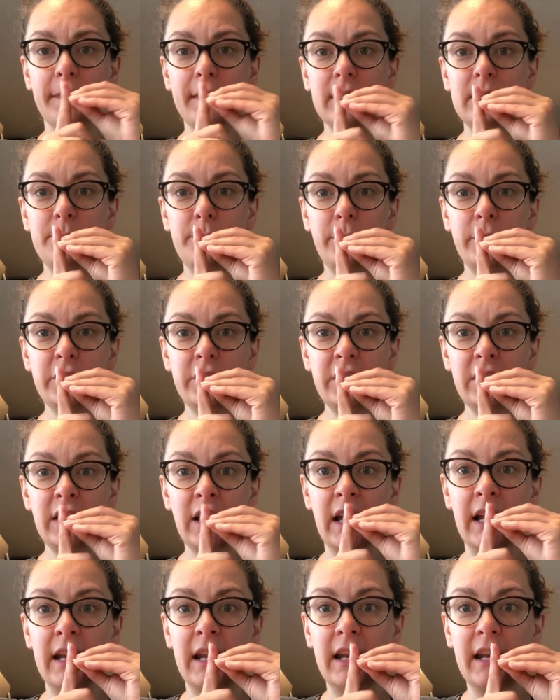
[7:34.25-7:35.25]
It's
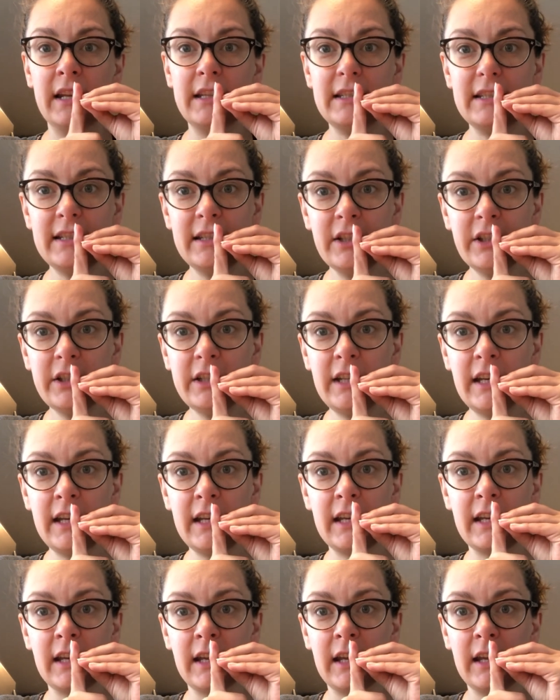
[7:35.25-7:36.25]
pushing on it, and it's
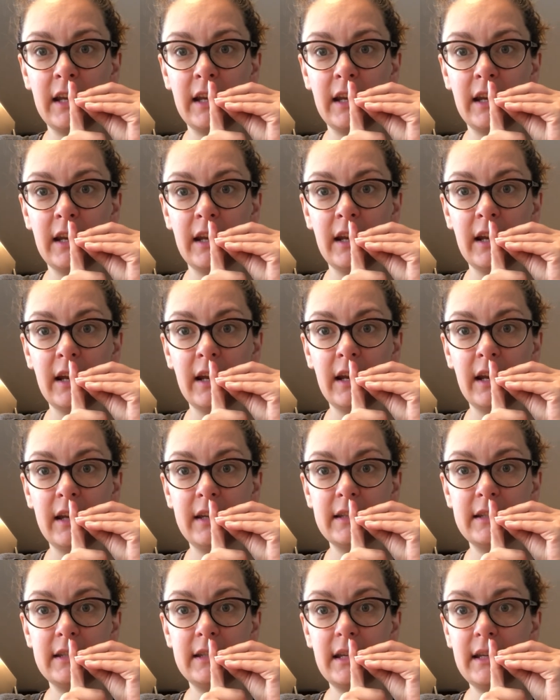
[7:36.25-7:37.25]
irritating it,
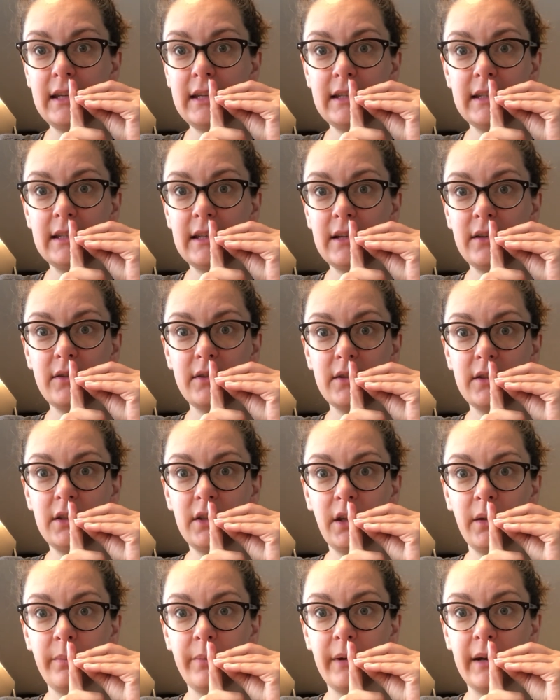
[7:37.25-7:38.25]
and it's sending signals
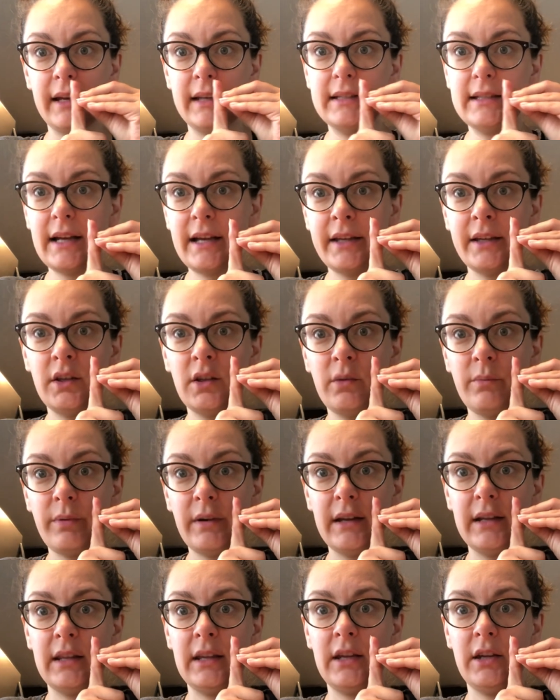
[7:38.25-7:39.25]
to your brain, telling your
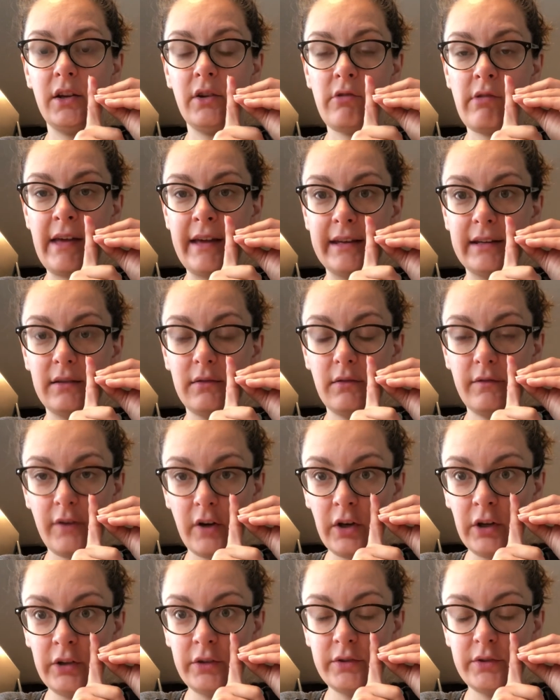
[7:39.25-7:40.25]
brain that your leg
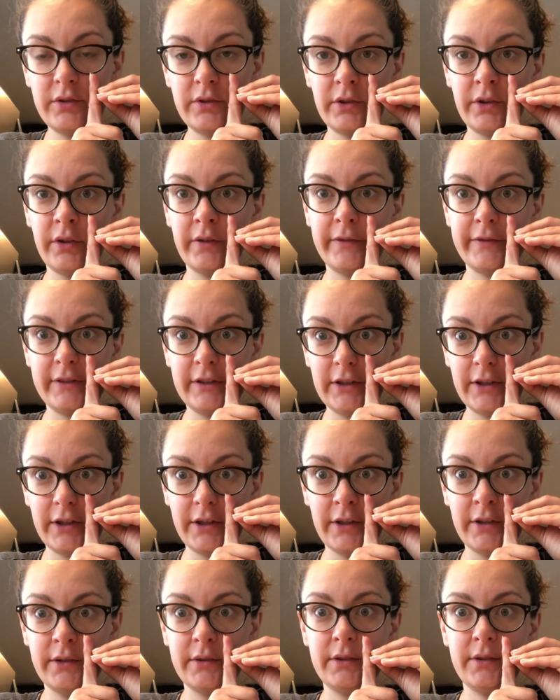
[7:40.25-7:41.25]
hurts or your foot
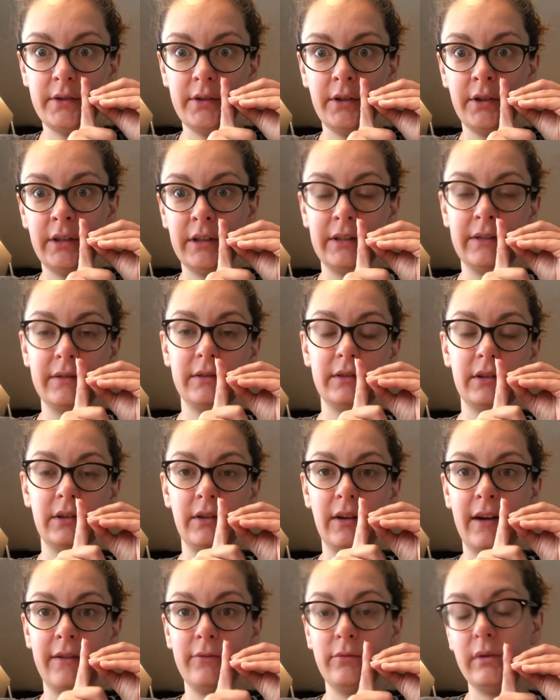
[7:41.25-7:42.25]
hurts or you
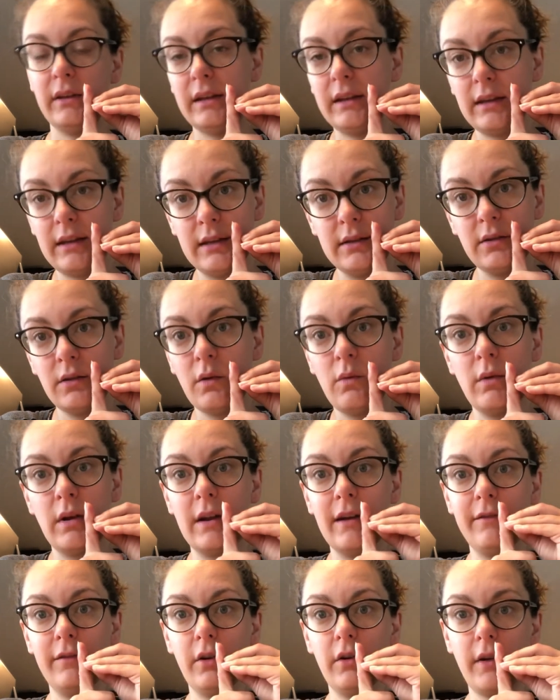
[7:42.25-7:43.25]
have weakness or
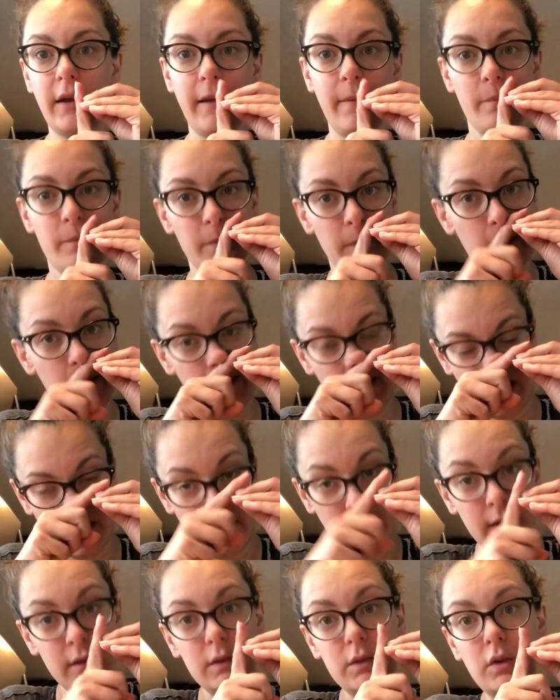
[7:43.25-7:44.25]
whatever, okay?
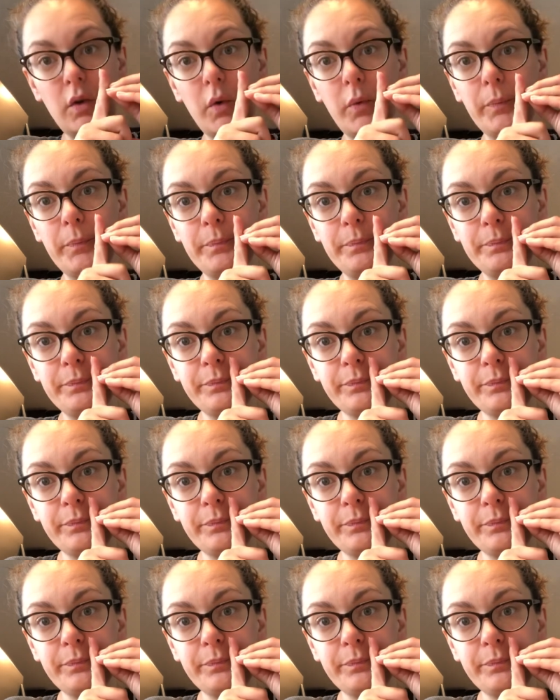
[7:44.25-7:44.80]
So